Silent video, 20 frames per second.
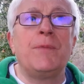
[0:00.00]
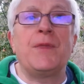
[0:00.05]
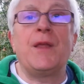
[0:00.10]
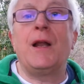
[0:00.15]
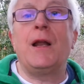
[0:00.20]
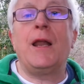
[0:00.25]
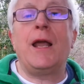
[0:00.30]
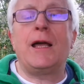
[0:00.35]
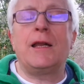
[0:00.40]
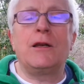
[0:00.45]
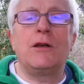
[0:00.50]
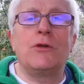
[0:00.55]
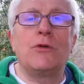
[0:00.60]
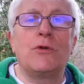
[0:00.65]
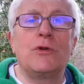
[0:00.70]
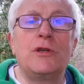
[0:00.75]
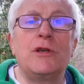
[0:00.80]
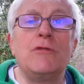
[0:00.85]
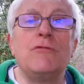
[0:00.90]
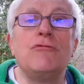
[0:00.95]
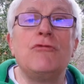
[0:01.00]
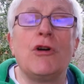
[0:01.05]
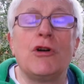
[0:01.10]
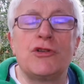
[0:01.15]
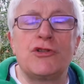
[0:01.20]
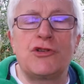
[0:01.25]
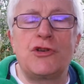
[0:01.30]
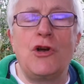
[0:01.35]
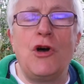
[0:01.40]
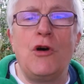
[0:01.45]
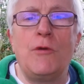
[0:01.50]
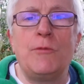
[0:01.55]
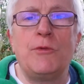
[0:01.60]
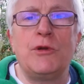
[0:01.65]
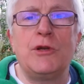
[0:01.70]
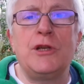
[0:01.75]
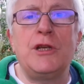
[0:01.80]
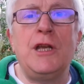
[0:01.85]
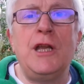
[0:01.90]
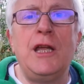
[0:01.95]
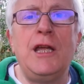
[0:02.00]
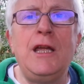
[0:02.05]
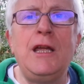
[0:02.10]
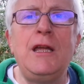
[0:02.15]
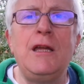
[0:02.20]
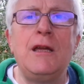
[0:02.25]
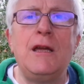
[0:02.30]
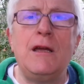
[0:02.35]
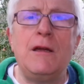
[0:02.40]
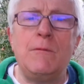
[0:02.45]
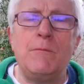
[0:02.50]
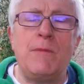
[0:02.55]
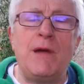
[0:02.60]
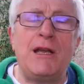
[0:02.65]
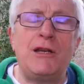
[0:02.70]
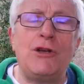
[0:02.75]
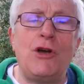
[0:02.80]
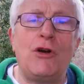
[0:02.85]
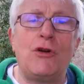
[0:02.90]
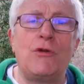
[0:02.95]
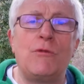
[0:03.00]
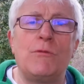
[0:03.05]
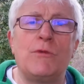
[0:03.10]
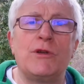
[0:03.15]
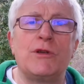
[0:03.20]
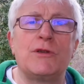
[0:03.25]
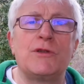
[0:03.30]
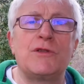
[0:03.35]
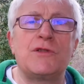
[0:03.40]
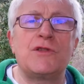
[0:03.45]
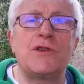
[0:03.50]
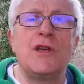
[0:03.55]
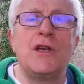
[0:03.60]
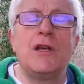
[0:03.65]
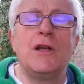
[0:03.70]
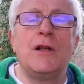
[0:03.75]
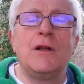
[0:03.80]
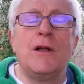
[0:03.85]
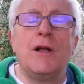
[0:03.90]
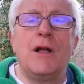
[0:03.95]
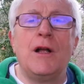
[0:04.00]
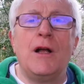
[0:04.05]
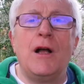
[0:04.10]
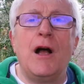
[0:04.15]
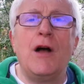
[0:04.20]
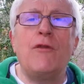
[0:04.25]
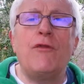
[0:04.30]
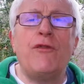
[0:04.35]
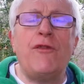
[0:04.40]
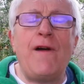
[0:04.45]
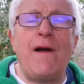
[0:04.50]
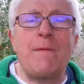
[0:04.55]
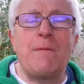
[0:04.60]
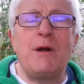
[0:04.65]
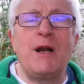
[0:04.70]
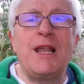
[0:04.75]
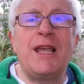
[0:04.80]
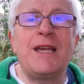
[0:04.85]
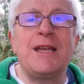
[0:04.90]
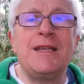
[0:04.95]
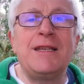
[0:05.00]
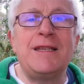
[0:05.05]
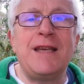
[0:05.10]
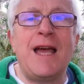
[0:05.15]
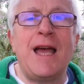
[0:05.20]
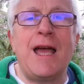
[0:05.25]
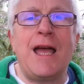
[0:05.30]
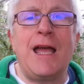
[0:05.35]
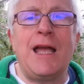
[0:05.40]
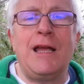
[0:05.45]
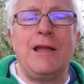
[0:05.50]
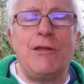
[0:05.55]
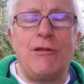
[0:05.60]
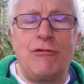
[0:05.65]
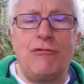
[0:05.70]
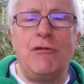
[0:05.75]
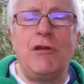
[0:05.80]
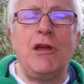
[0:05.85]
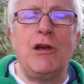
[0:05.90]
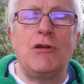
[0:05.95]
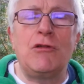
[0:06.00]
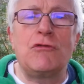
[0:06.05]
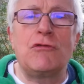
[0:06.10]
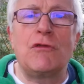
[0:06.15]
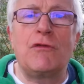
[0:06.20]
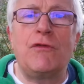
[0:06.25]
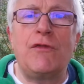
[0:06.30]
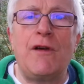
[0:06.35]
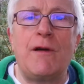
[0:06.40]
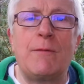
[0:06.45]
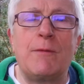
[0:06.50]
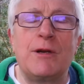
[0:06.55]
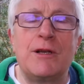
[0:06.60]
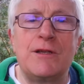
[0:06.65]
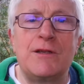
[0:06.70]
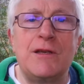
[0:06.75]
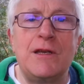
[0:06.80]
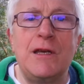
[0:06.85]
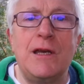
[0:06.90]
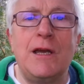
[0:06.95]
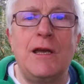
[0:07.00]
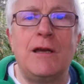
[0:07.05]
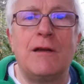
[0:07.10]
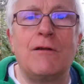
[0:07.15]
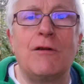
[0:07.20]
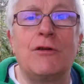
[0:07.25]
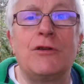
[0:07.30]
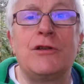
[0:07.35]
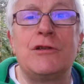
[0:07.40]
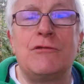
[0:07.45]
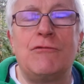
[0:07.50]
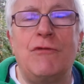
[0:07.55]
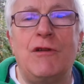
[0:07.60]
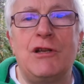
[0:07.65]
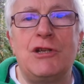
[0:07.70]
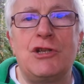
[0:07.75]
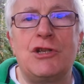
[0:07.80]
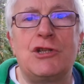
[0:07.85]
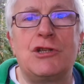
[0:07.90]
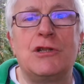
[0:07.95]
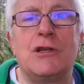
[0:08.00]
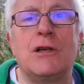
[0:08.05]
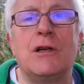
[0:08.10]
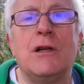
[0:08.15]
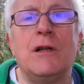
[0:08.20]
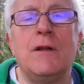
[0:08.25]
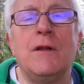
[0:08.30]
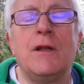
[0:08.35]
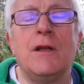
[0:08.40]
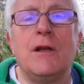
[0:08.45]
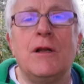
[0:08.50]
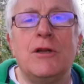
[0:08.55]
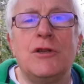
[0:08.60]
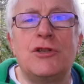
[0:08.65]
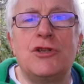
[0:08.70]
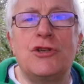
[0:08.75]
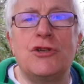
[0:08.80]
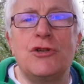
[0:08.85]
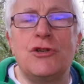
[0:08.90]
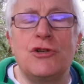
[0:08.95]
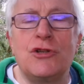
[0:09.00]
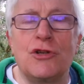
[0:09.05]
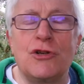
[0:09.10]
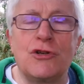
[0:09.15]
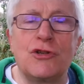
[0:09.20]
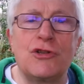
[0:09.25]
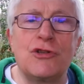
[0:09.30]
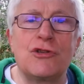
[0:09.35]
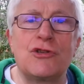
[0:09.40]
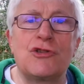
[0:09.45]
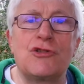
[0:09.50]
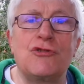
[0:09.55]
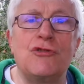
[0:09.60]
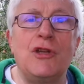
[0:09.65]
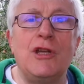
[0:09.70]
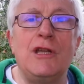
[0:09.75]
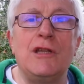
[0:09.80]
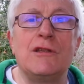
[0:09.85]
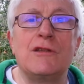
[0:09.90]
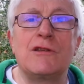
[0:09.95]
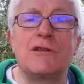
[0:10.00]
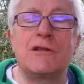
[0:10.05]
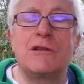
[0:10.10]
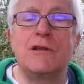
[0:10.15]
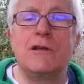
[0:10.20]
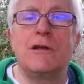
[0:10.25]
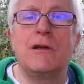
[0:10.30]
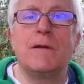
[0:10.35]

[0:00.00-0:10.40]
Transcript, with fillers: landlord in Roscommon and he made homeless a family a day, 300 families a year on his register, turned onto the streets